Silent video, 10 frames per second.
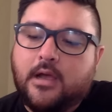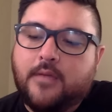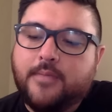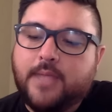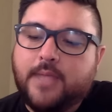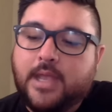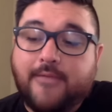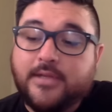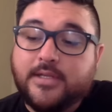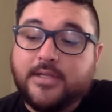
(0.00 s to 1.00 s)
and
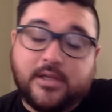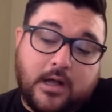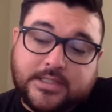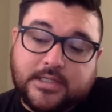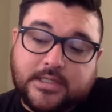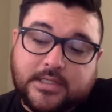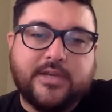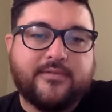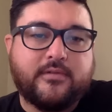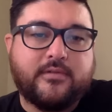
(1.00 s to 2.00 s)
having to constantly
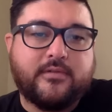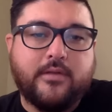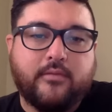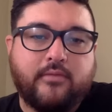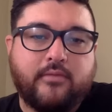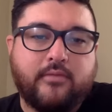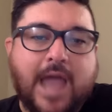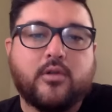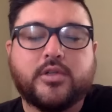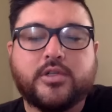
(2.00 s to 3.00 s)
shift ground. The
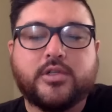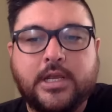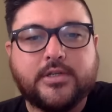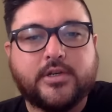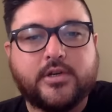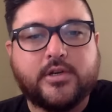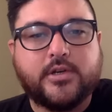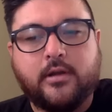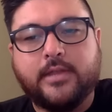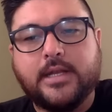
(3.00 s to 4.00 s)
radical changes
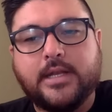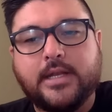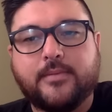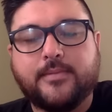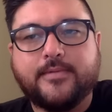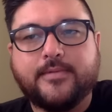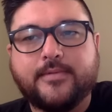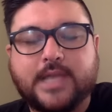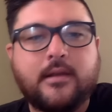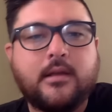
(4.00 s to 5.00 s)
occurring on that disruptive
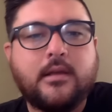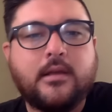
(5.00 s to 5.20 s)
side.